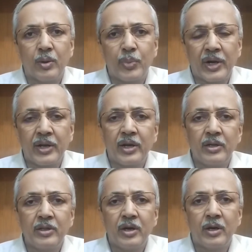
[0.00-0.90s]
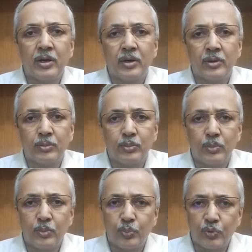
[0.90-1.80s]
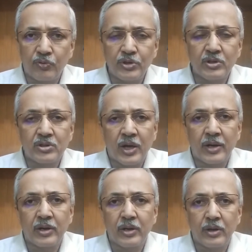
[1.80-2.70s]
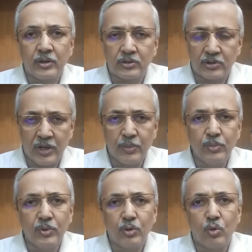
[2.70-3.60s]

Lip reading: Practically the provisions are same,